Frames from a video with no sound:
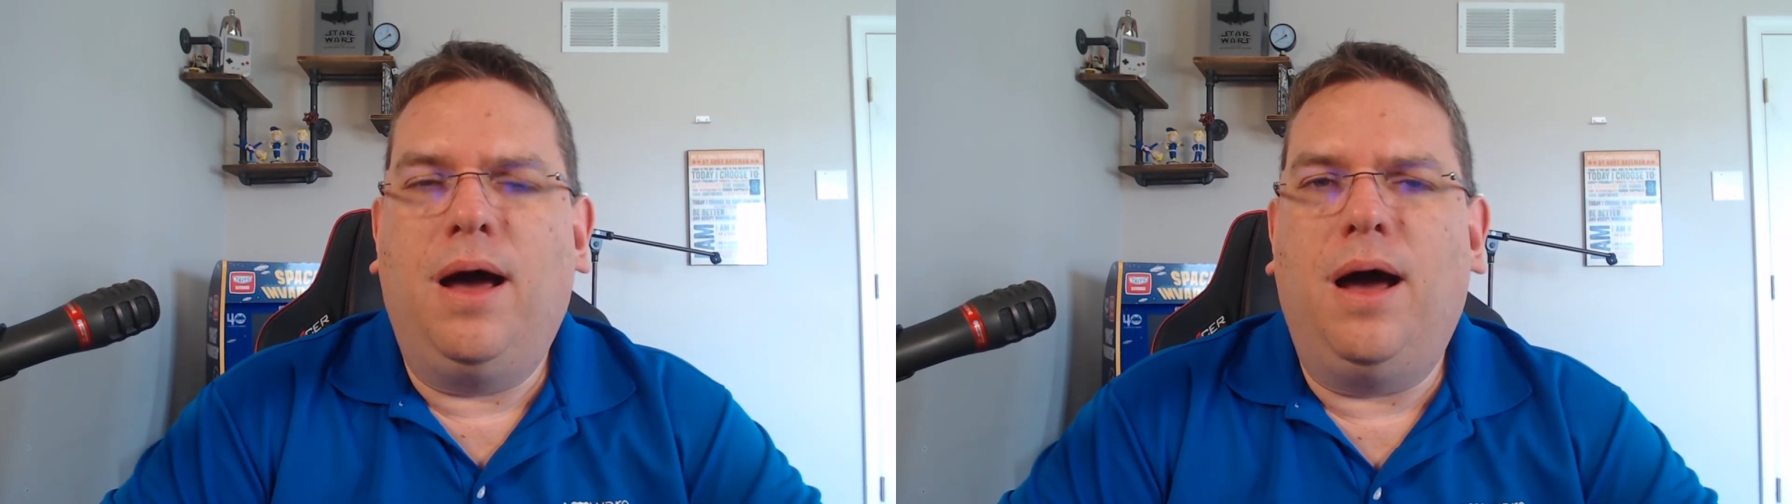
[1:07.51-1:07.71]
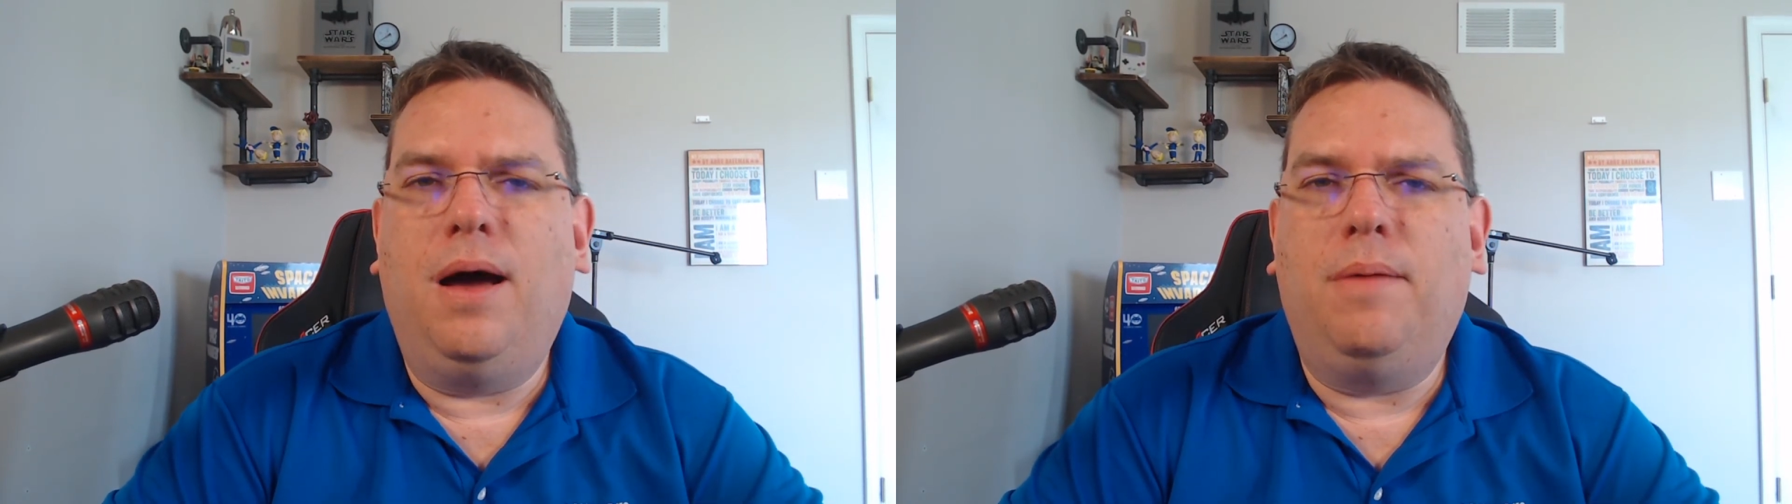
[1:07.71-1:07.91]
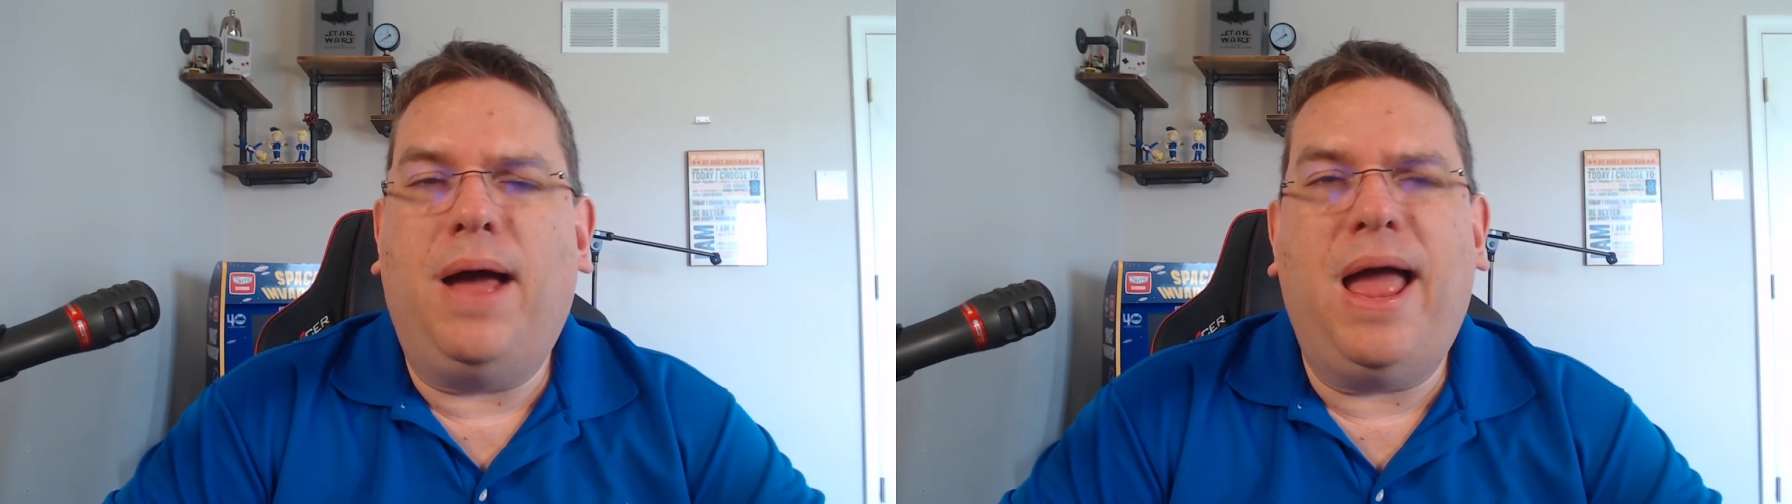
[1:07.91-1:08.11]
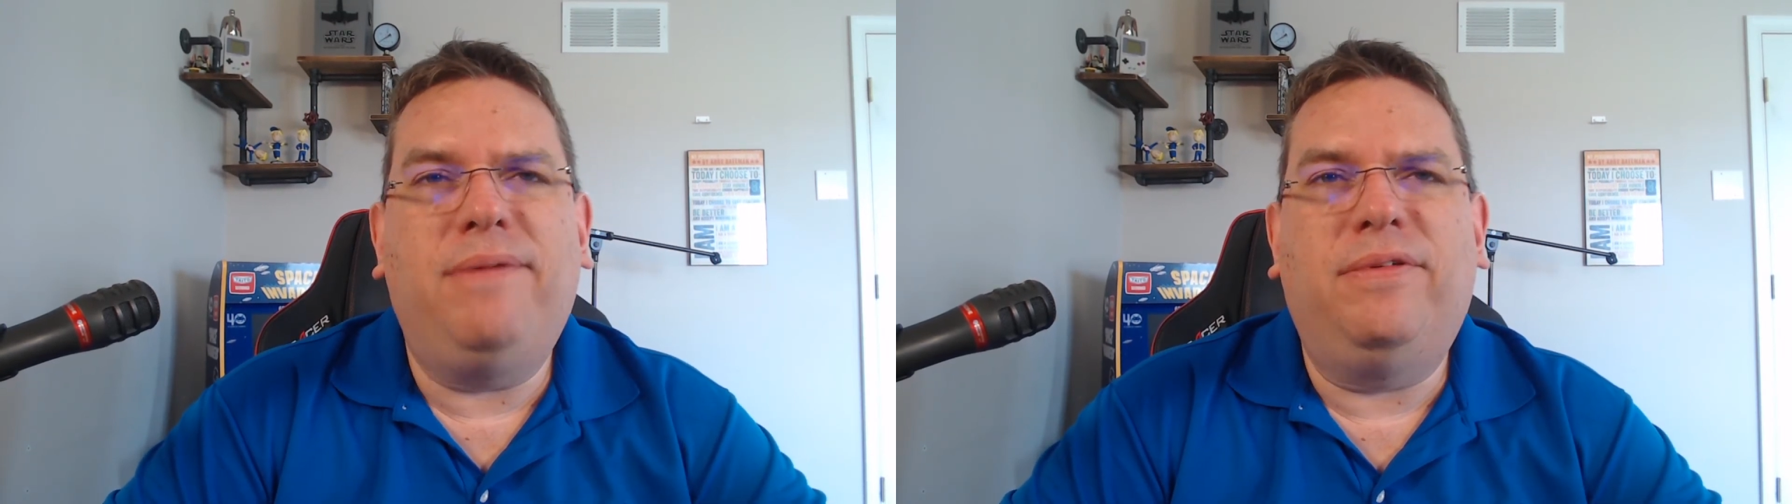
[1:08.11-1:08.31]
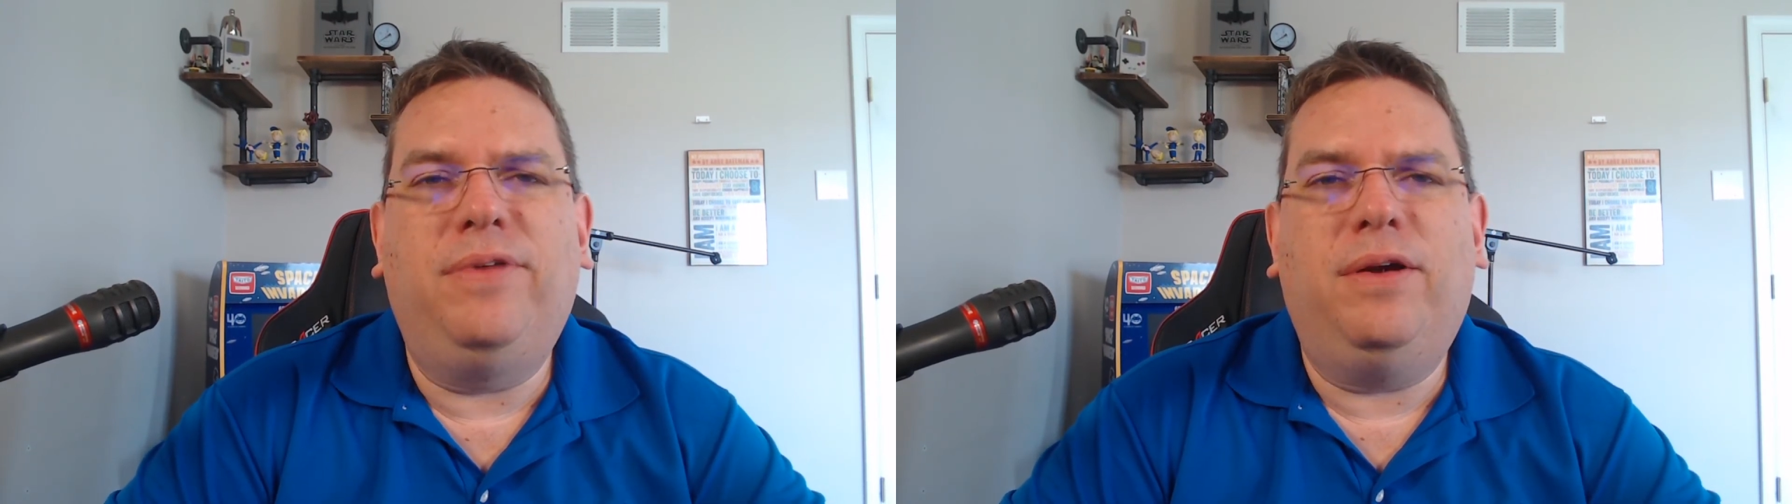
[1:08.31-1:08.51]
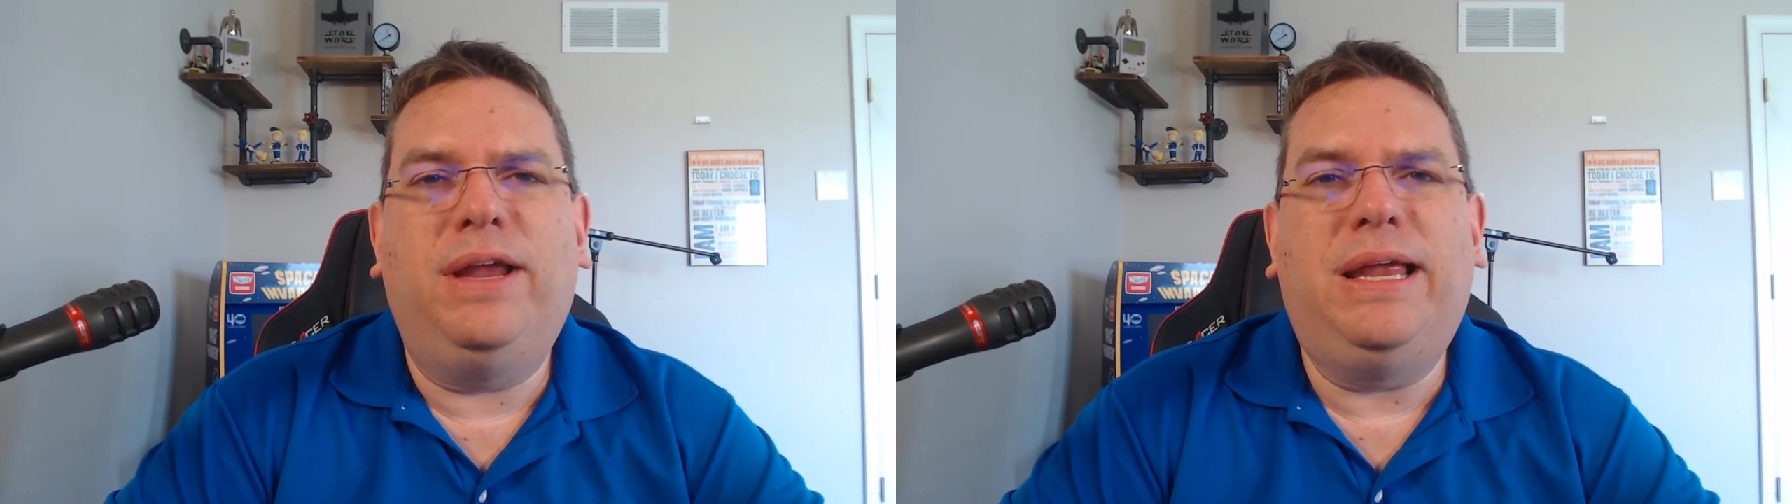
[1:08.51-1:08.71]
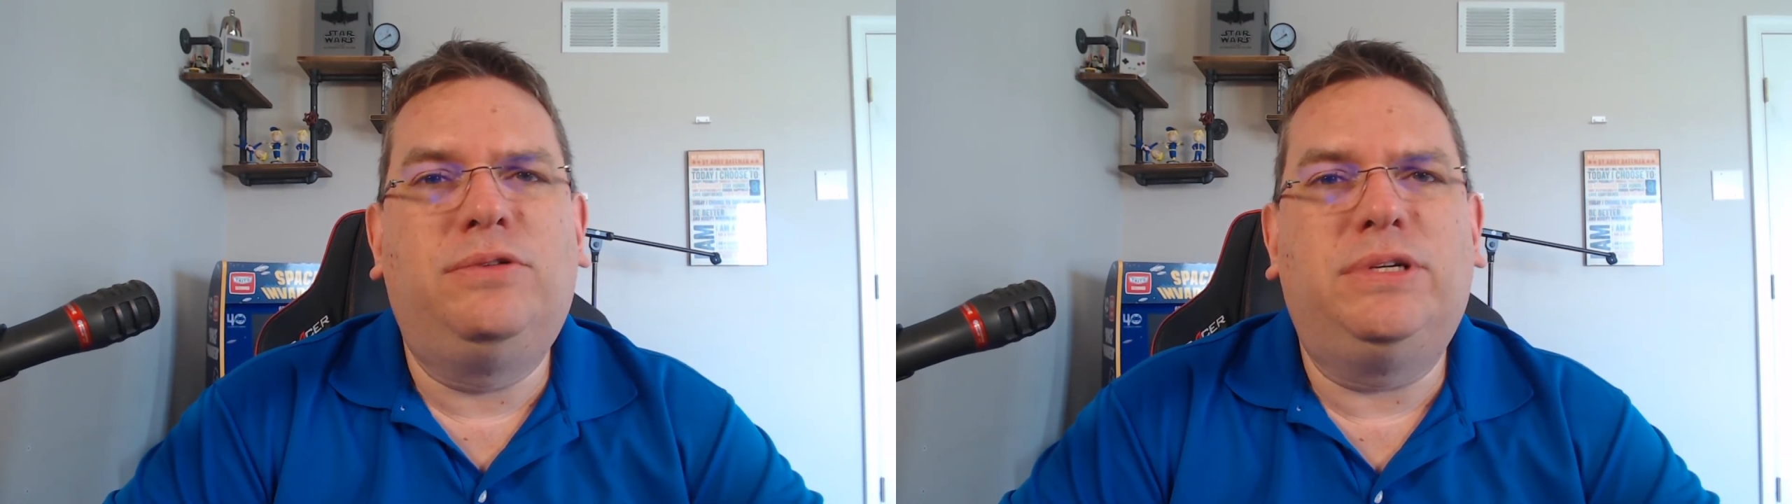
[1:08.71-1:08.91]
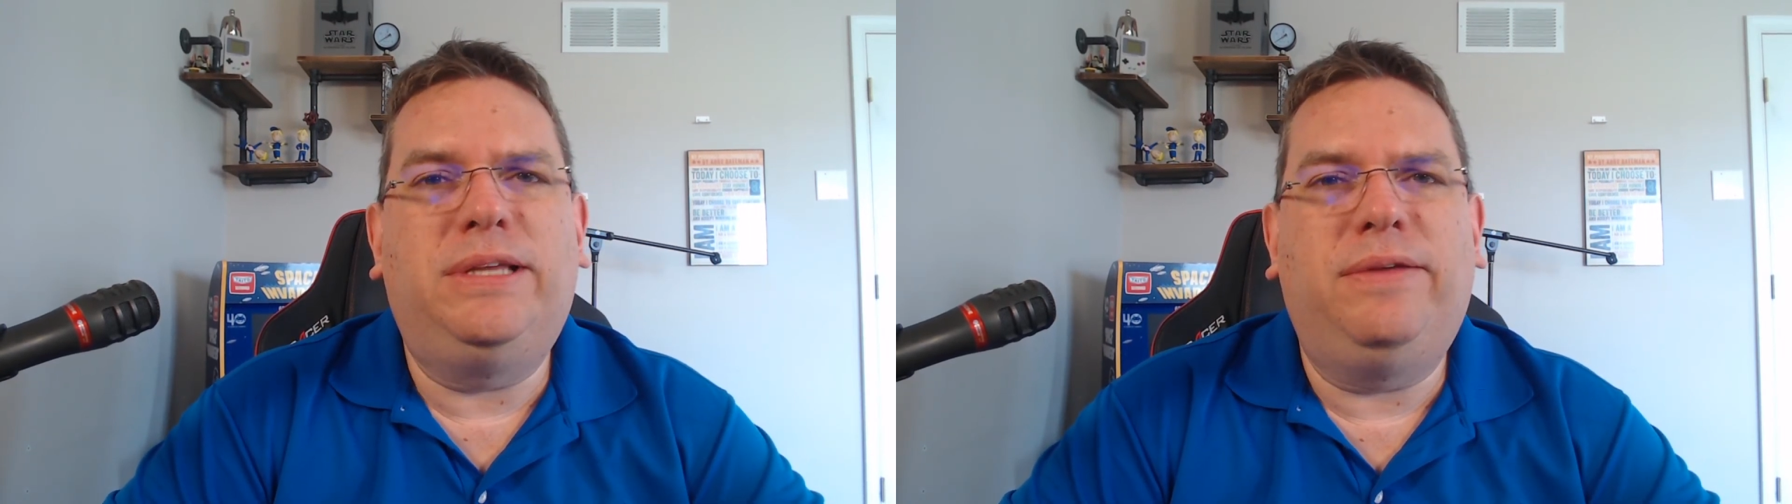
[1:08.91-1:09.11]
Um, I have a very
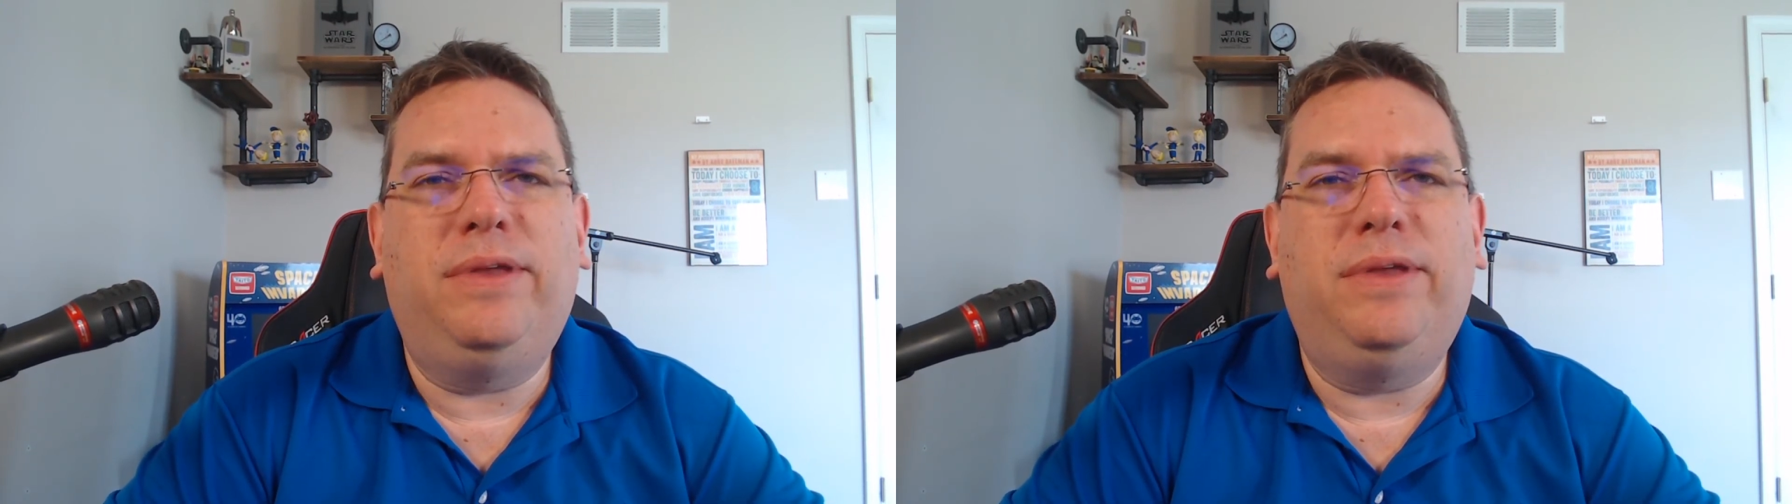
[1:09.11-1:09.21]
interesting